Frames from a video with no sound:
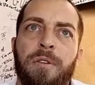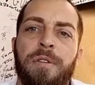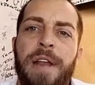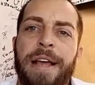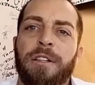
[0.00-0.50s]

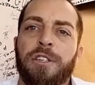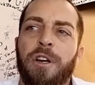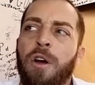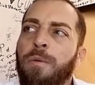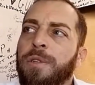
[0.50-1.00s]
you know the
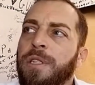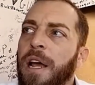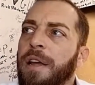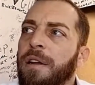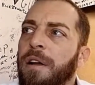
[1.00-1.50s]
negligent
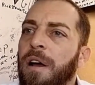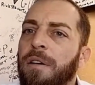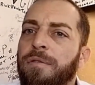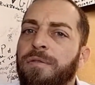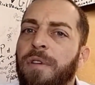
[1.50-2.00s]
homicide
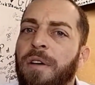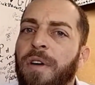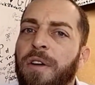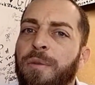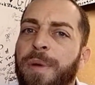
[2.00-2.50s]
of
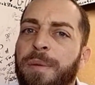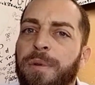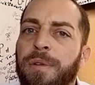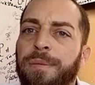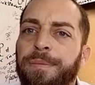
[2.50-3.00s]
of 100
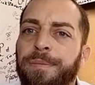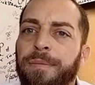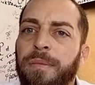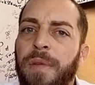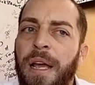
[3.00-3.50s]
people
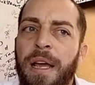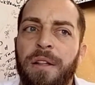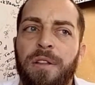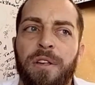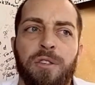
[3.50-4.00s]

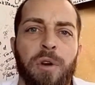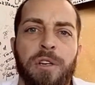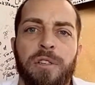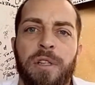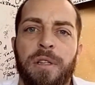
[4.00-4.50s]
and the
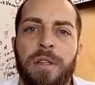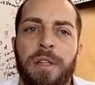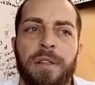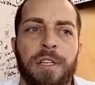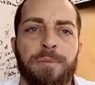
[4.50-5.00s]
destruction
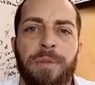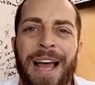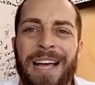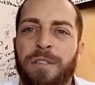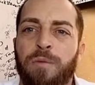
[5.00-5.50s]
that, that this
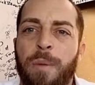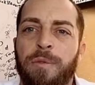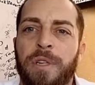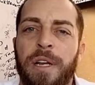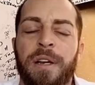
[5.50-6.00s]
blast
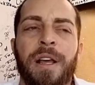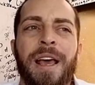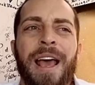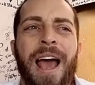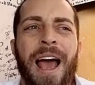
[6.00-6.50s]

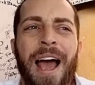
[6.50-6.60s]
represented